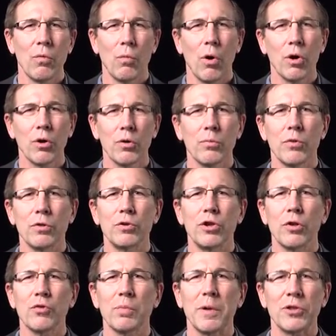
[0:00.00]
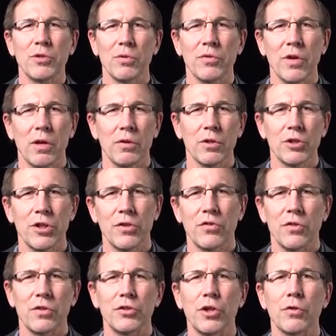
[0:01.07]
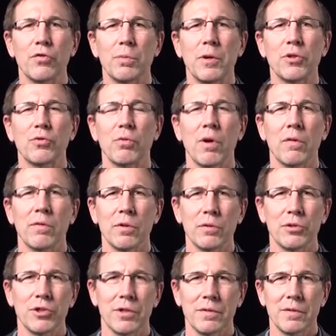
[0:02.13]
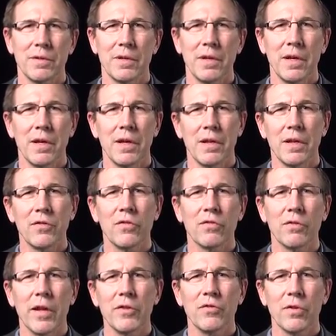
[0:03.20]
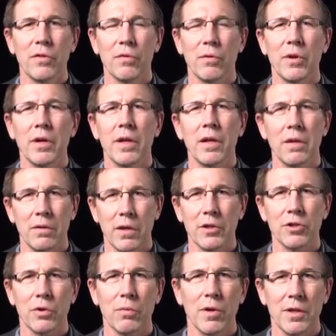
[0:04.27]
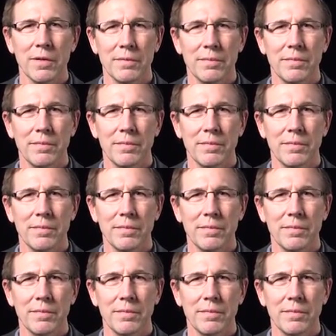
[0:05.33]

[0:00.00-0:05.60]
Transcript: Welcome to Geospatial Intelligence and Geospatial Revolution. This is Lesson 3, Lecture 1.